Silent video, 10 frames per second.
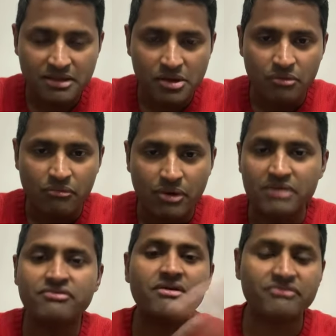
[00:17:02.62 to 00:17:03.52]
What if I
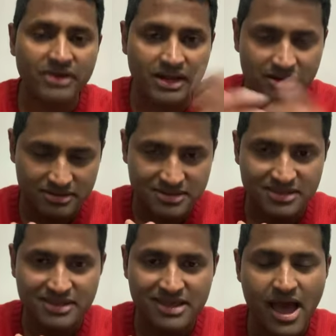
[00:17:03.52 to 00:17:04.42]
fail?
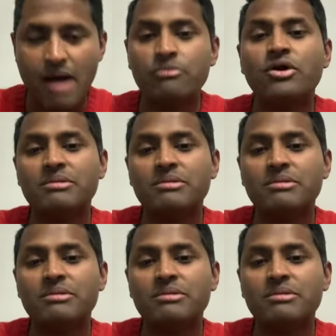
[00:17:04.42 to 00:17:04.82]
I'm going to be